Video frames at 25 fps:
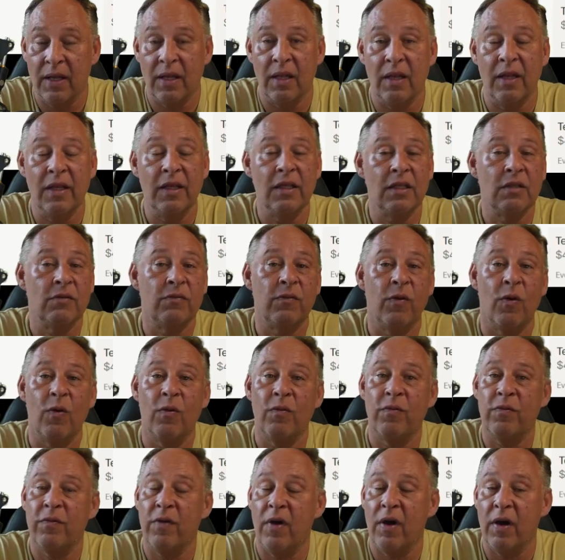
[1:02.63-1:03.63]
least 4 or
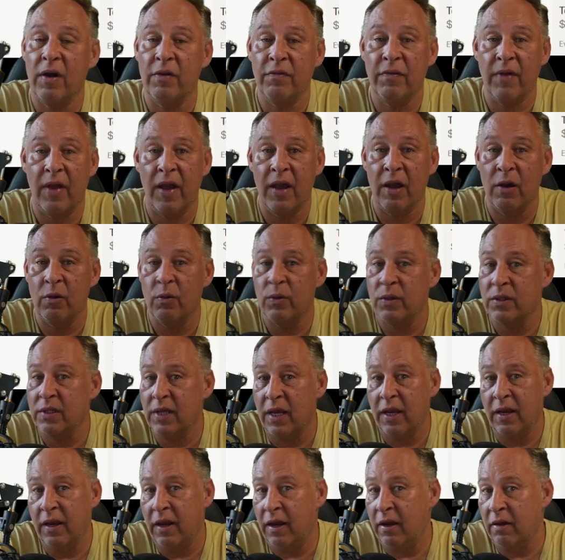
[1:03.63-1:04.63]
5 hours
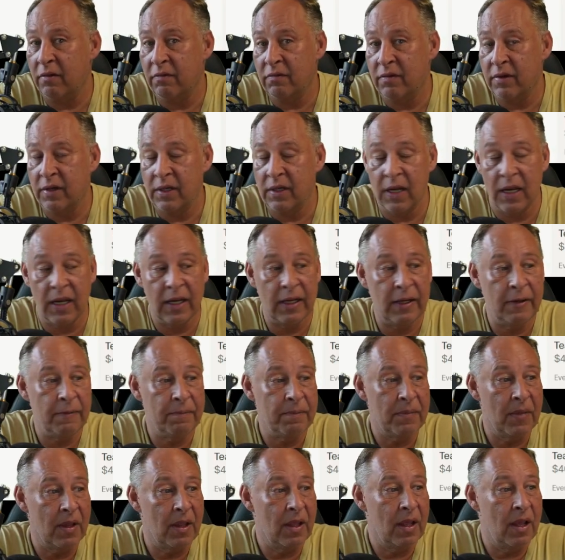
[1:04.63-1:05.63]
every day.
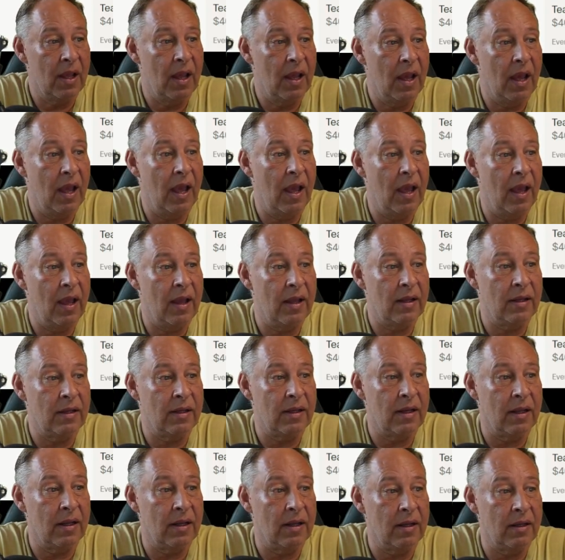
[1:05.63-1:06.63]
And
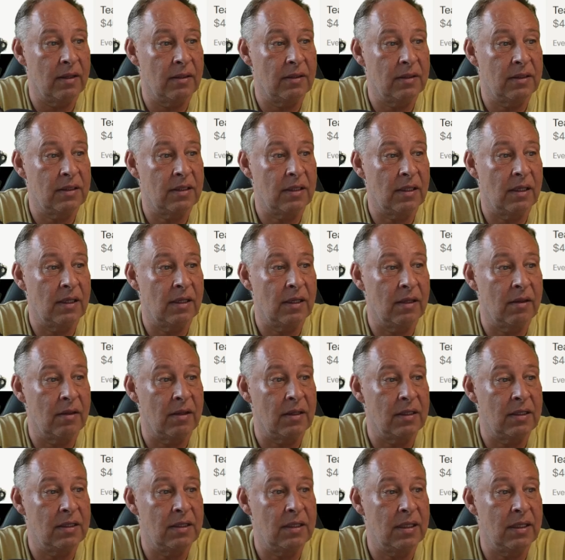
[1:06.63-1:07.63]
the
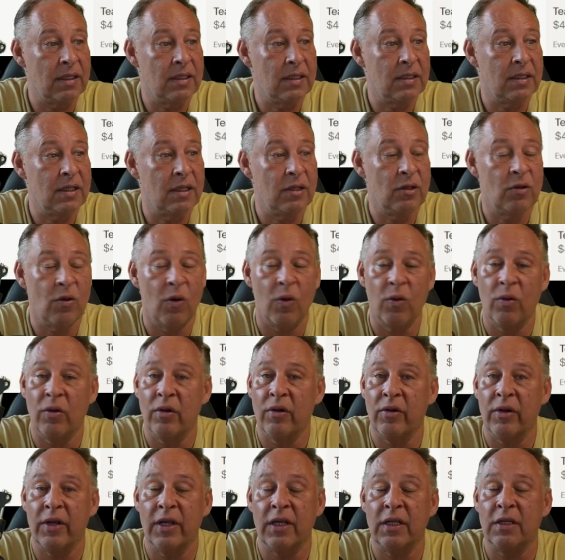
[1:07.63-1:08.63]

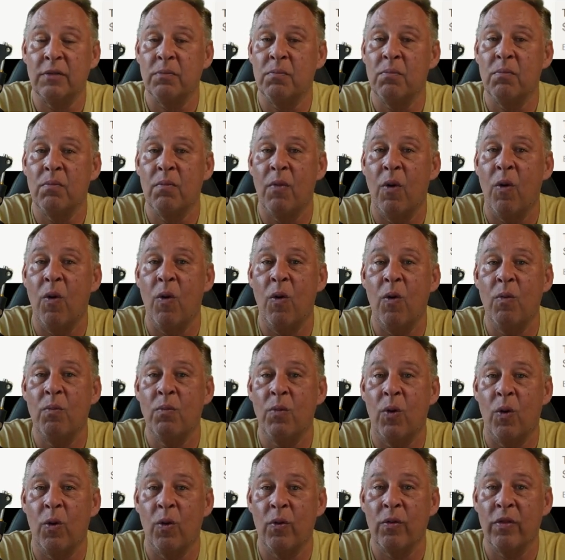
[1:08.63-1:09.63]
$60 is
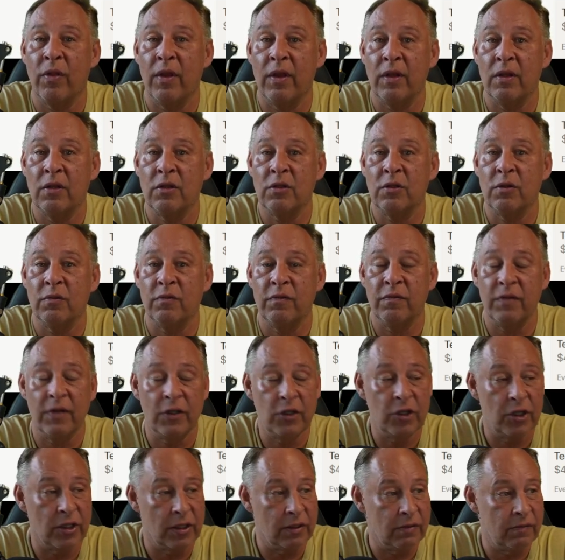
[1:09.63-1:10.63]
more than
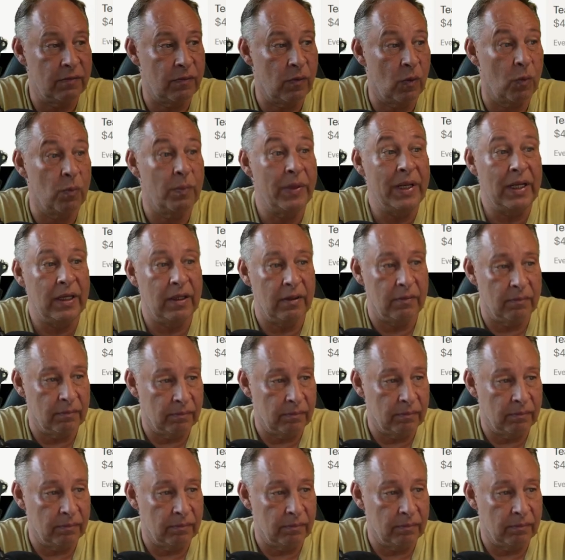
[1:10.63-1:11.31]
sufficient for me.